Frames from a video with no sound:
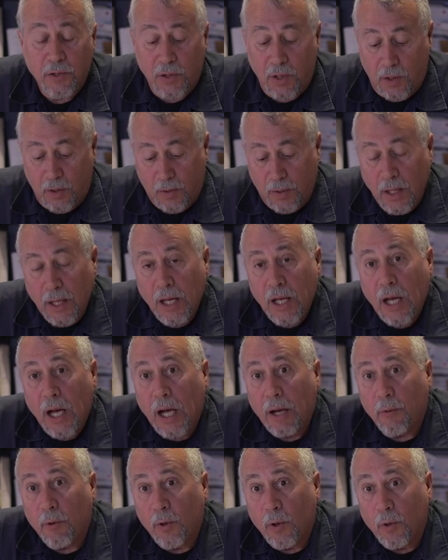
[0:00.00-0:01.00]
So
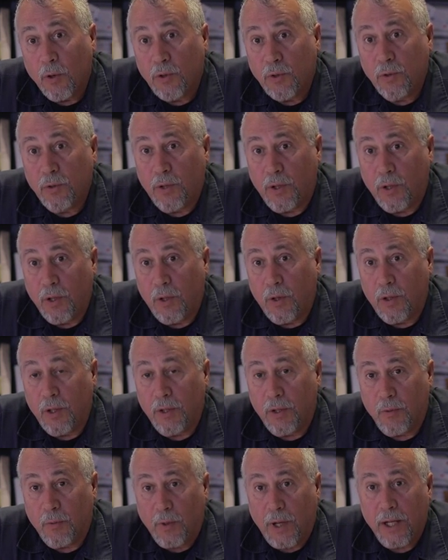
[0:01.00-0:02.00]
I would urge you to go
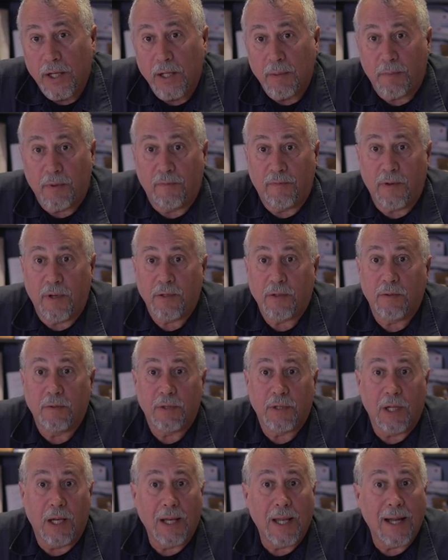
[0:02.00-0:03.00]
to the
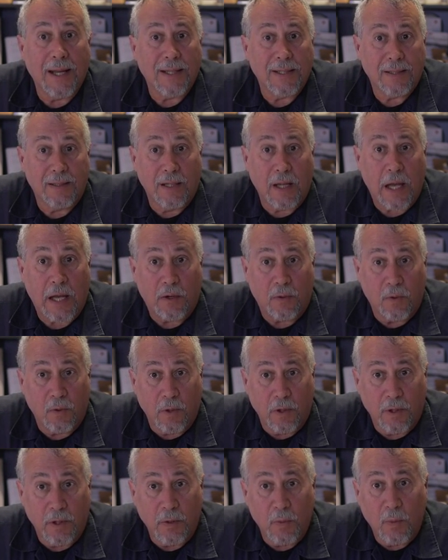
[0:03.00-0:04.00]

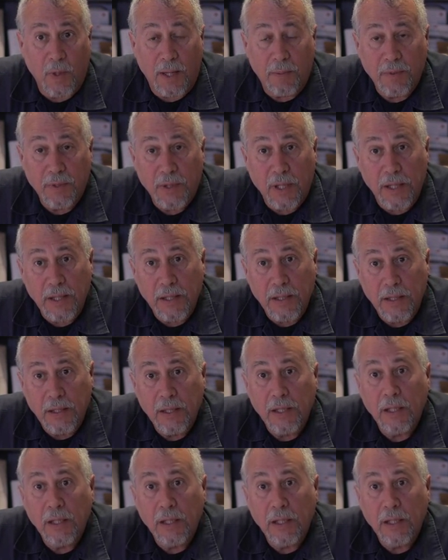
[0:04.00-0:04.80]
RadiantProfessionalsAlliance.org website.